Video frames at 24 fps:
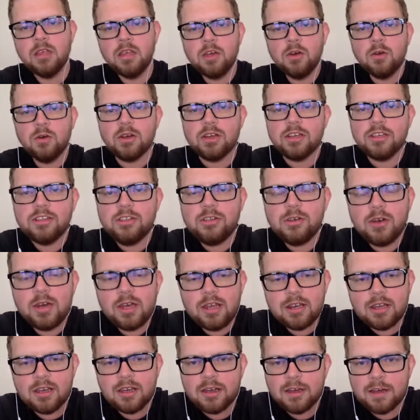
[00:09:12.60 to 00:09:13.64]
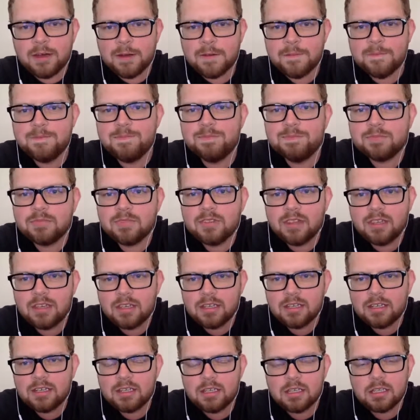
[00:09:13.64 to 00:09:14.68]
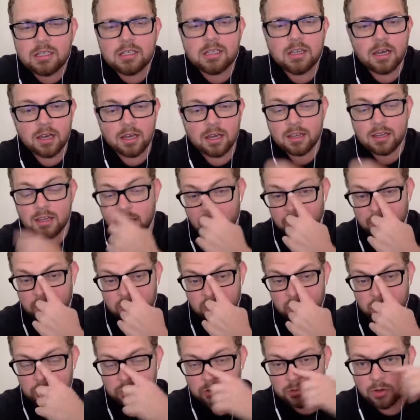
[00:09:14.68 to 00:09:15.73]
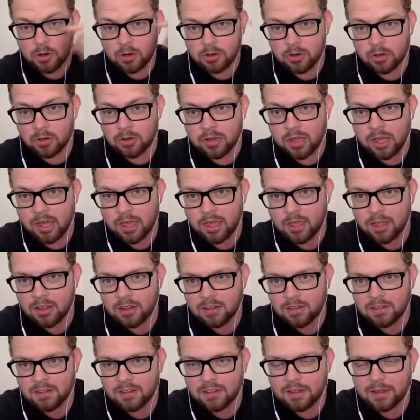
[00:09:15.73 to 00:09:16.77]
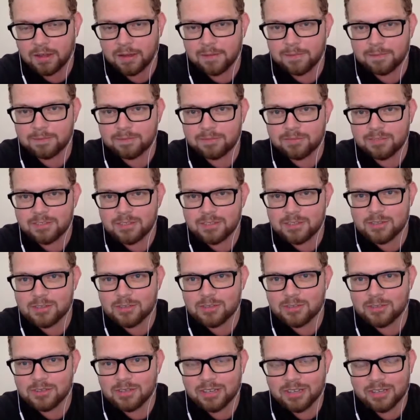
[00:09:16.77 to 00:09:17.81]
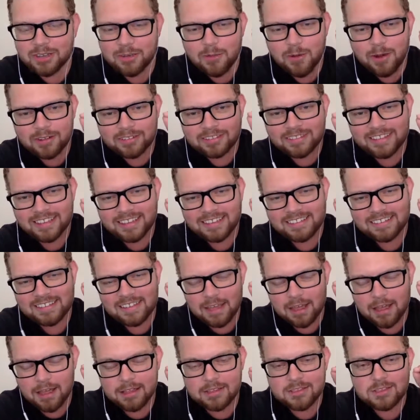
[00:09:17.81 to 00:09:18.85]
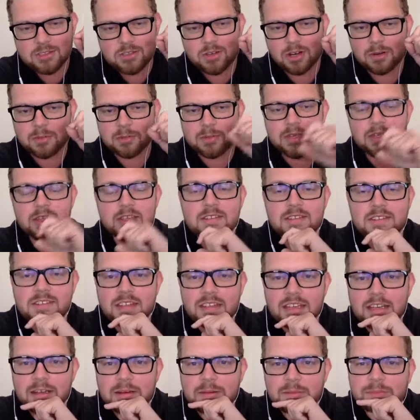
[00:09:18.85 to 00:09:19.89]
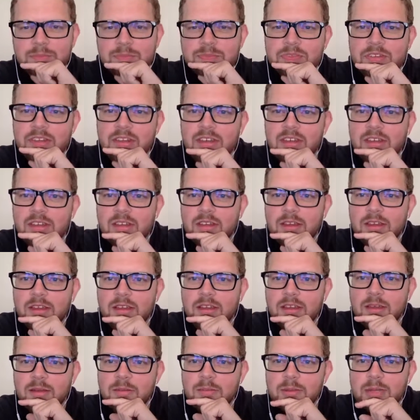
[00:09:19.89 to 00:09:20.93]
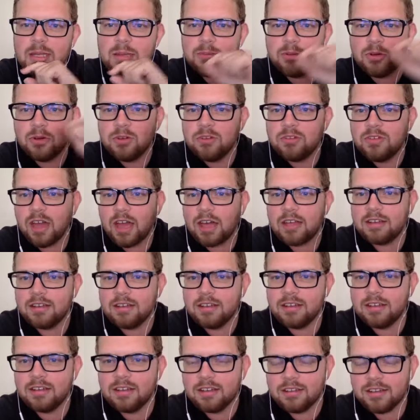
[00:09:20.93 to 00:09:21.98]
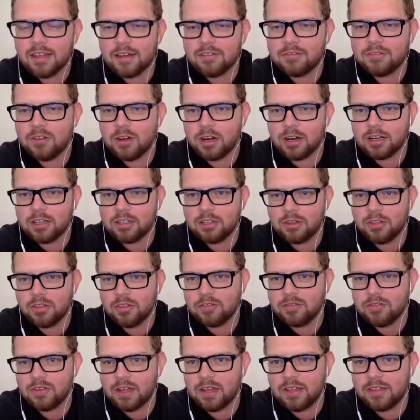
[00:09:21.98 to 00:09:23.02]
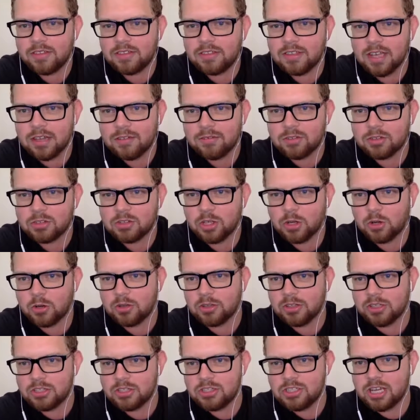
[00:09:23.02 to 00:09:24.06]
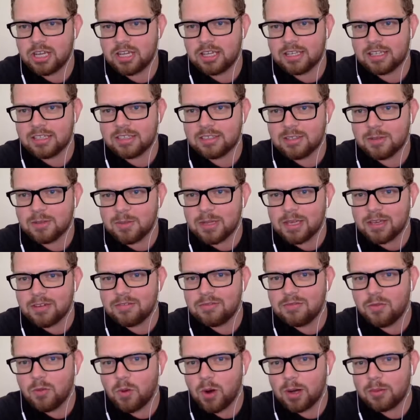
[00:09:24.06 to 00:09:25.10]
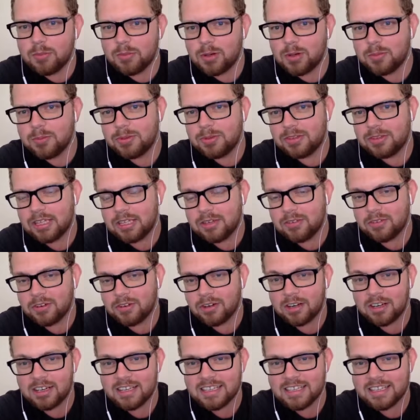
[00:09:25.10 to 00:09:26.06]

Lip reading: Well, you had in article you wrote on hell, you had a quote that struck me. It said, people who've gotten that far into the faith never totally shake it. To be a former believer